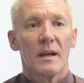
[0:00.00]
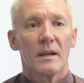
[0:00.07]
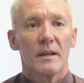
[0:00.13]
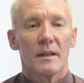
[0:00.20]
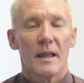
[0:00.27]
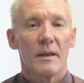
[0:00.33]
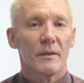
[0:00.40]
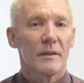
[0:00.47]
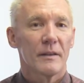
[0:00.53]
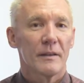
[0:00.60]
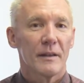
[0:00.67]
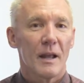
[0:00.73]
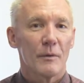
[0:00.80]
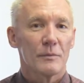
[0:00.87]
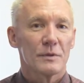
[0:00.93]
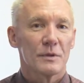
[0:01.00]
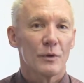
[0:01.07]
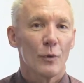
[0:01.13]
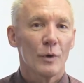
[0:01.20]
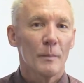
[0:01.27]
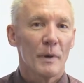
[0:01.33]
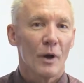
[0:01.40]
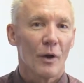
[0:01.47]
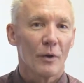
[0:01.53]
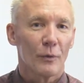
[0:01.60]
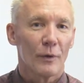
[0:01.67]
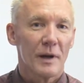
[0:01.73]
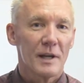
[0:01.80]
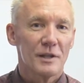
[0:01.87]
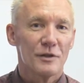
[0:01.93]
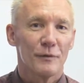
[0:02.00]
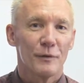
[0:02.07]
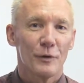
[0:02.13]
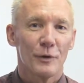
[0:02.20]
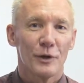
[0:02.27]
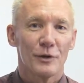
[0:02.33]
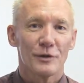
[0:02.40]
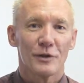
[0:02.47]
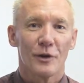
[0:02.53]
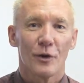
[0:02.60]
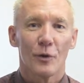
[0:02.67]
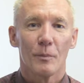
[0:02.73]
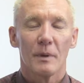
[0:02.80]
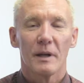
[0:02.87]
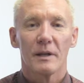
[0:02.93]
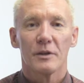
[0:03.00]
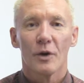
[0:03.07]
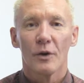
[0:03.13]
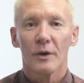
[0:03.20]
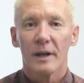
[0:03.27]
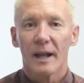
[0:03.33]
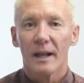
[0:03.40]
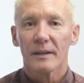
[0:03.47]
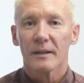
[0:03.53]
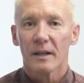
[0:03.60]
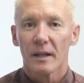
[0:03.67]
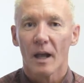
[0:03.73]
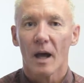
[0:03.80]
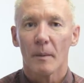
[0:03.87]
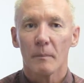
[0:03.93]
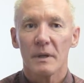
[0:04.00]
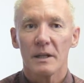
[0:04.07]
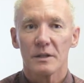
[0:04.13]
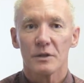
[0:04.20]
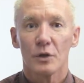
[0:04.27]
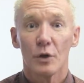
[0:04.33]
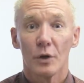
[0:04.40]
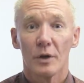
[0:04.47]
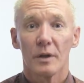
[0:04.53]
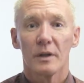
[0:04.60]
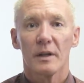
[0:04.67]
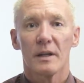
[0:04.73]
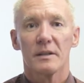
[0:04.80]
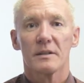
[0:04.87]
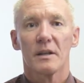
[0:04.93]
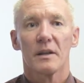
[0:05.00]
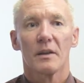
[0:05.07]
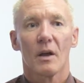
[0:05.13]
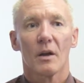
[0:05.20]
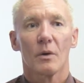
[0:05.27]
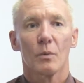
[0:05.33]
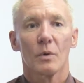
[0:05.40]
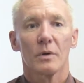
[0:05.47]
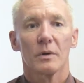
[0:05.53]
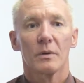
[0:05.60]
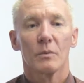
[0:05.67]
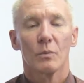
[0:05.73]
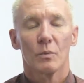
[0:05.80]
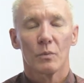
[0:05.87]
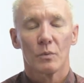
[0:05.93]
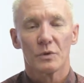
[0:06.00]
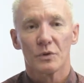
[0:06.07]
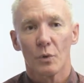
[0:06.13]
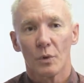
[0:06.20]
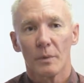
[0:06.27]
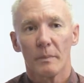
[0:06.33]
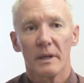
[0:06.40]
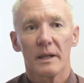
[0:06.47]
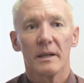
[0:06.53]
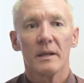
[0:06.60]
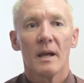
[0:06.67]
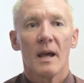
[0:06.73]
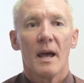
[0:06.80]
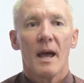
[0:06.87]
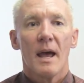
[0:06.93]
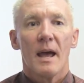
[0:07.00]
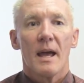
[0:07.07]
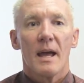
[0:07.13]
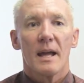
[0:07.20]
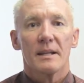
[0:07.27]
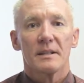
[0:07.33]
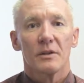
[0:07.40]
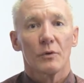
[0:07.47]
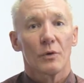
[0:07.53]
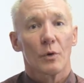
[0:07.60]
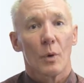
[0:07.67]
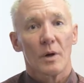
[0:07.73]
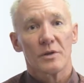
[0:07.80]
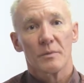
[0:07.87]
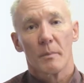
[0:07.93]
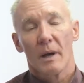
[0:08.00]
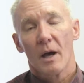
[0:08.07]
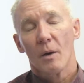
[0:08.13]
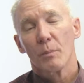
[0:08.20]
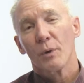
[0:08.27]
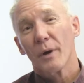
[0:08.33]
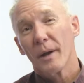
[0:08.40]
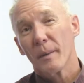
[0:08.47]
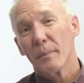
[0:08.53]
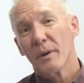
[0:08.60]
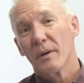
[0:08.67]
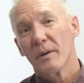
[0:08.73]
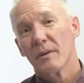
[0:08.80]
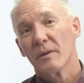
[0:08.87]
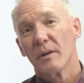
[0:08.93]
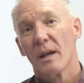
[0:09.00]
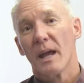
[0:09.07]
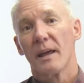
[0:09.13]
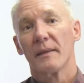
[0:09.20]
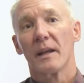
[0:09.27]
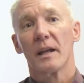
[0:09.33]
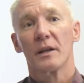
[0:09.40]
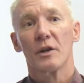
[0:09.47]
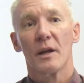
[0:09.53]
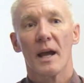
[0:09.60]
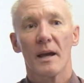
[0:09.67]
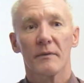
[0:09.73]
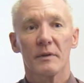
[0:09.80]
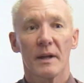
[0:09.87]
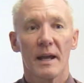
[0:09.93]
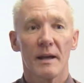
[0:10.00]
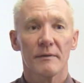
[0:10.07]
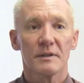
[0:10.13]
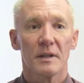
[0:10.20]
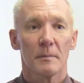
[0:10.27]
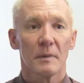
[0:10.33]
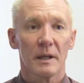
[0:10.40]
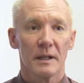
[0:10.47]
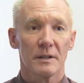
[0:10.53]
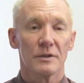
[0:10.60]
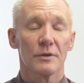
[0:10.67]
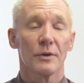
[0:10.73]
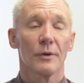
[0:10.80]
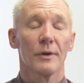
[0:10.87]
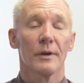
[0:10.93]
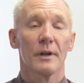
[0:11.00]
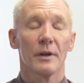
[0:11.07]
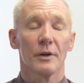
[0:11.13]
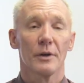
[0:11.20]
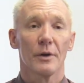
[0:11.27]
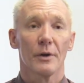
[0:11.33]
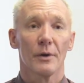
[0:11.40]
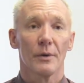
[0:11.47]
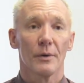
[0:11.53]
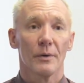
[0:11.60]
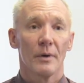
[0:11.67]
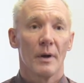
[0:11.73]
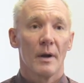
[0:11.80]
that was going to be all the rage a few years ago, but it turned out to not be as good as they thought it was going to be. It still requires a bowel prep, and then you have to have something inserted into your